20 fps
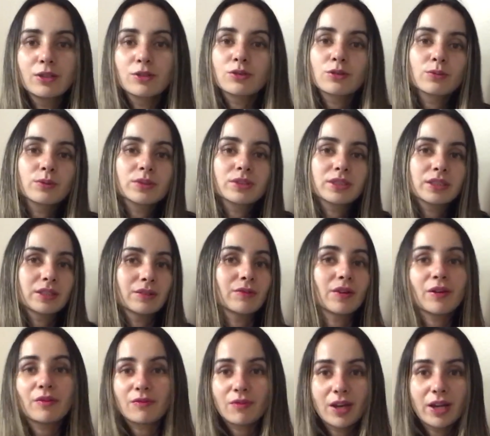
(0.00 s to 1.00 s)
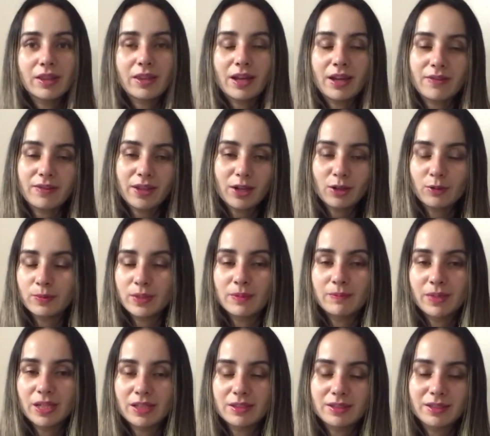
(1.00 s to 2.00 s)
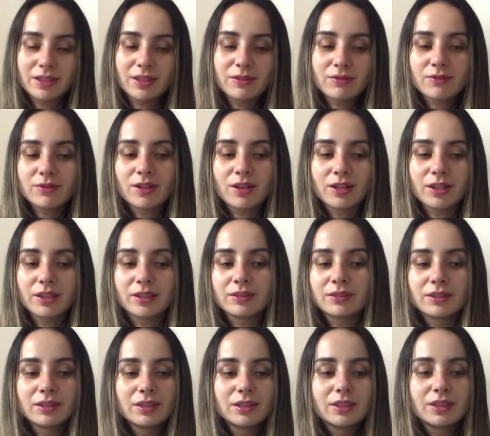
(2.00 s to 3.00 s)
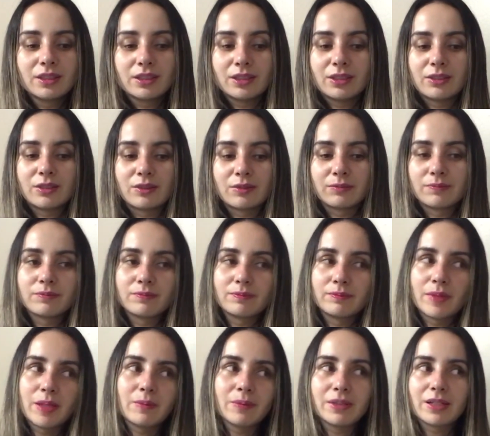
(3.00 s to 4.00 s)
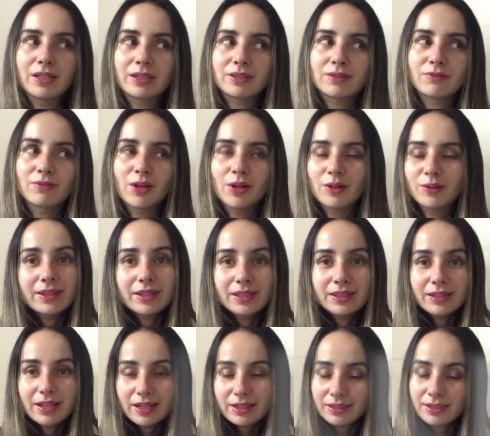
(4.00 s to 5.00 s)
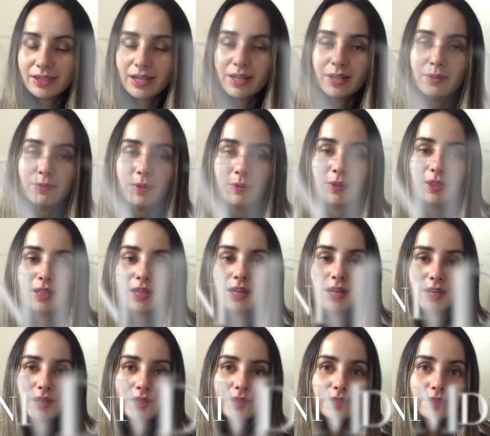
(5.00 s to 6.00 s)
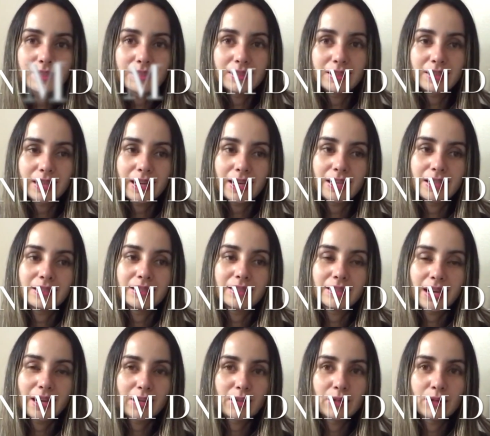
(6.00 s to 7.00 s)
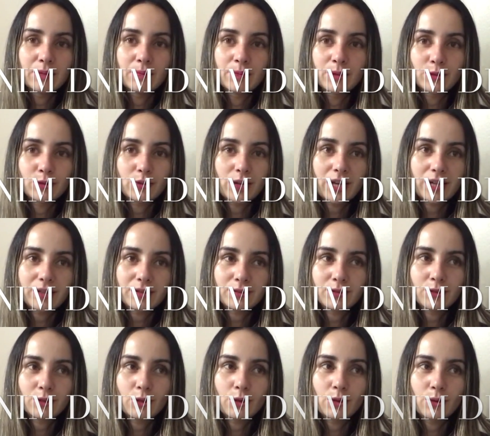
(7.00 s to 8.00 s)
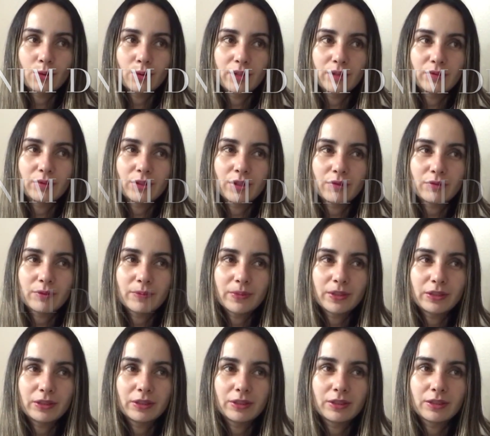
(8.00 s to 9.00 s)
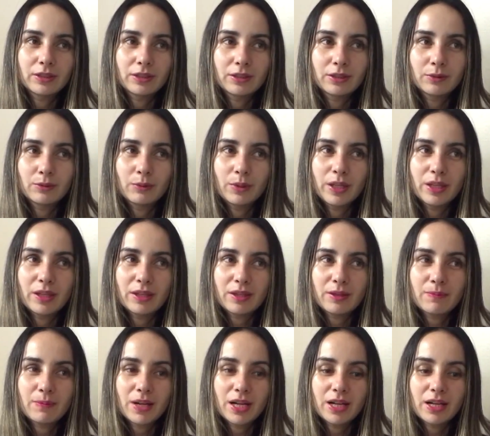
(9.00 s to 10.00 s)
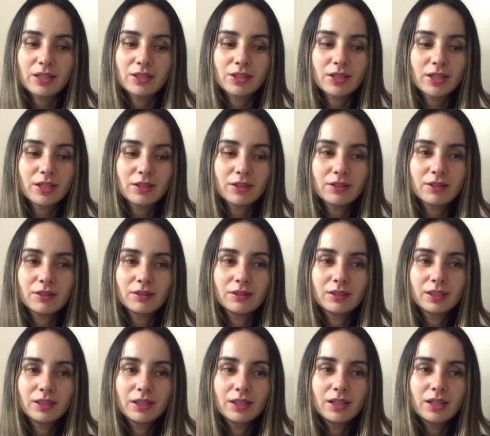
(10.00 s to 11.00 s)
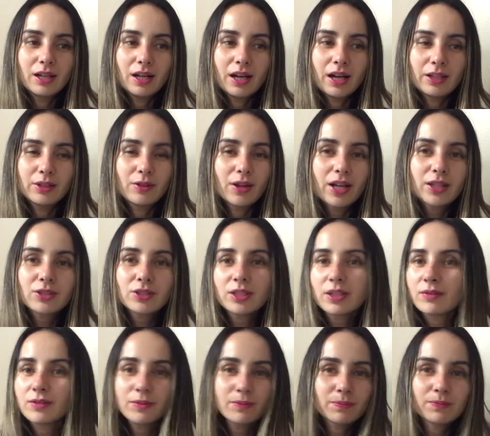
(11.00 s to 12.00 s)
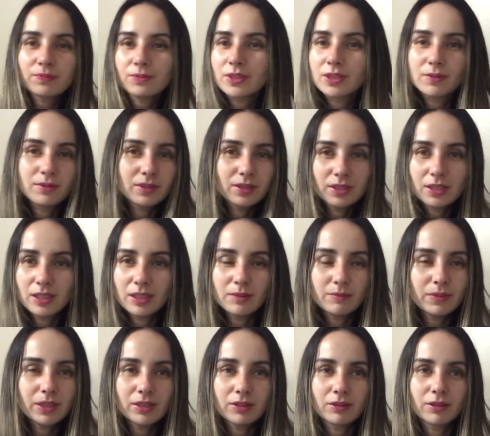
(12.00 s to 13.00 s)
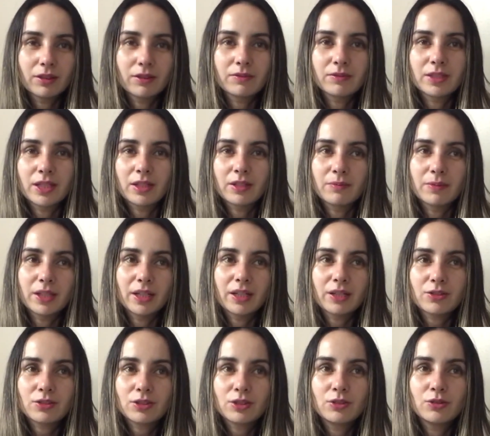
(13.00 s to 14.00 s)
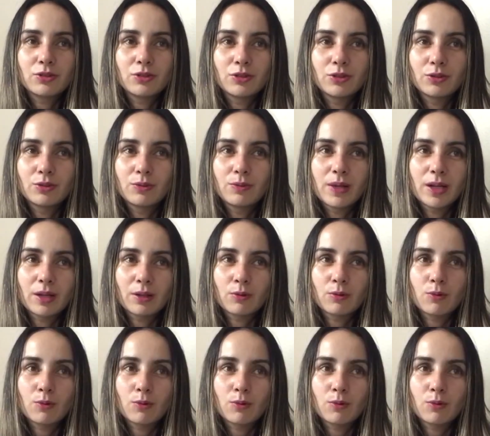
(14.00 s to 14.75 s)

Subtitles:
So we'll see. If I find that, that'll be amazing. If not, you know, maybe next fall. And the next item I want to get is a denim dress. So if you're not familiar with my channel, you actually haven't seen me in a lot of denim, but I actually do wear